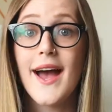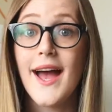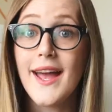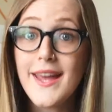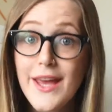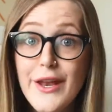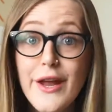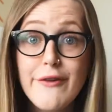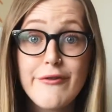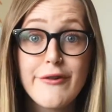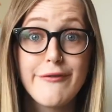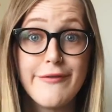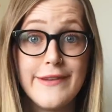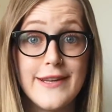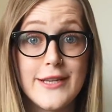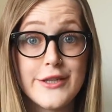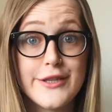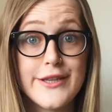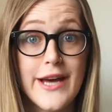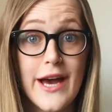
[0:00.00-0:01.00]
I can never
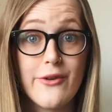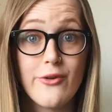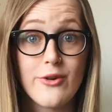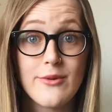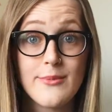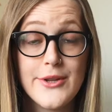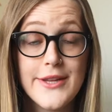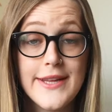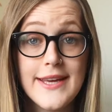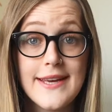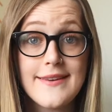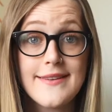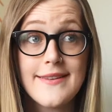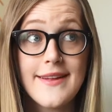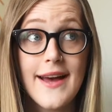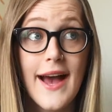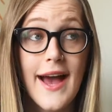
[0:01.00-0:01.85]
finish that normally.